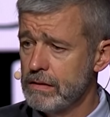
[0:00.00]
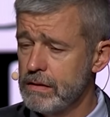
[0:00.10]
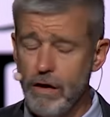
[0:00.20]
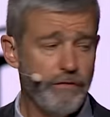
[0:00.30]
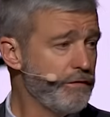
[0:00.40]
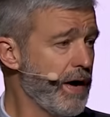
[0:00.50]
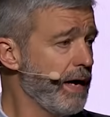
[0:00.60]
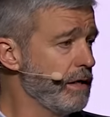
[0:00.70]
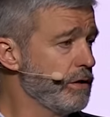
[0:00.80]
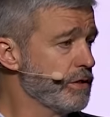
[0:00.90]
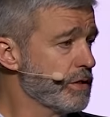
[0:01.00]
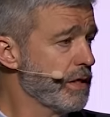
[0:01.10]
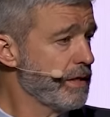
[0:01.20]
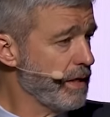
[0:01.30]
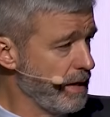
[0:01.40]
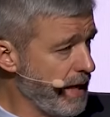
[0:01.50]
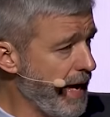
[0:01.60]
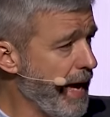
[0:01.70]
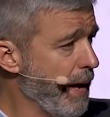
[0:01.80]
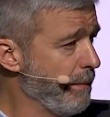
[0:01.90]
No, follows the
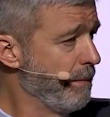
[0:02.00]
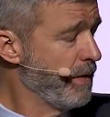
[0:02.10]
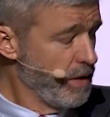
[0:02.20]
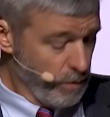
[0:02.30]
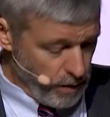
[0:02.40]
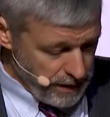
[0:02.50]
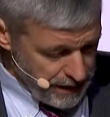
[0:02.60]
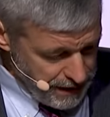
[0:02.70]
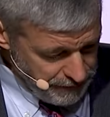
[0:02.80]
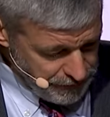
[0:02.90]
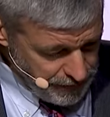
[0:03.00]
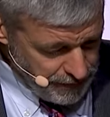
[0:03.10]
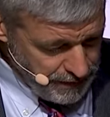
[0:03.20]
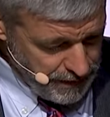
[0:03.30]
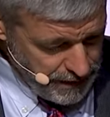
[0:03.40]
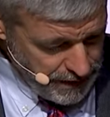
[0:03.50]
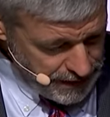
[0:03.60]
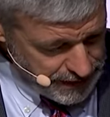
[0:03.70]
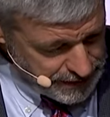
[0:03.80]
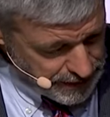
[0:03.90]
Lamb wherever
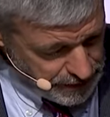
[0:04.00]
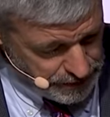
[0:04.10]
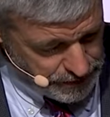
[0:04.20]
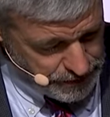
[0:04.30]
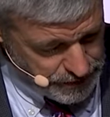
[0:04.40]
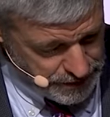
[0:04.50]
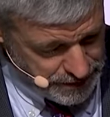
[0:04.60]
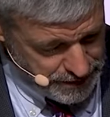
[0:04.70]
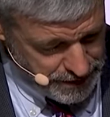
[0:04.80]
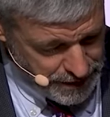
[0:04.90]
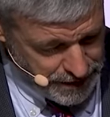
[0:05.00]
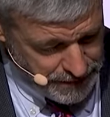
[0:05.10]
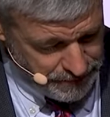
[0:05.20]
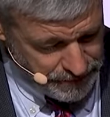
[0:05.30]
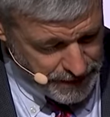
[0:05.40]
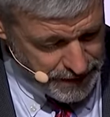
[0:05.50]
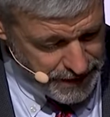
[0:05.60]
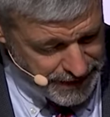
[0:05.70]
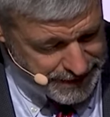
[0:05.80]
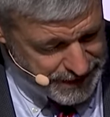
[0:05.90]
he goes.
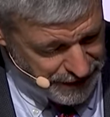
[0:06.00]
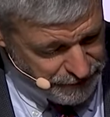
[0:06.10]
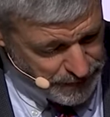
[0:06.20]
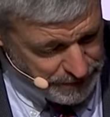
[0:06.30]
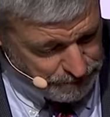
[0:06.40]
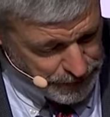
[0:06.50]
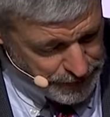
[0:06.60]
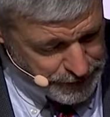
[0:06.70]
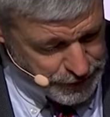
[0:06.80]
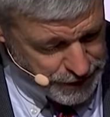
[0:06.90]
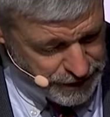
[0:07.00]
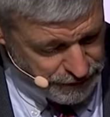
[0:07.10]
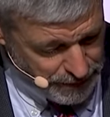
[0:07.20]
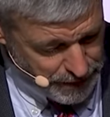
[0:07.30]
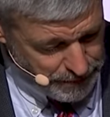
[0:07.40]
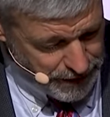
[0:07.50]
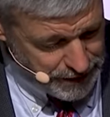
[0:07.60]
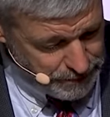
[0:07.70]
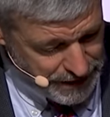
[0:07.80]
These have been purchased from among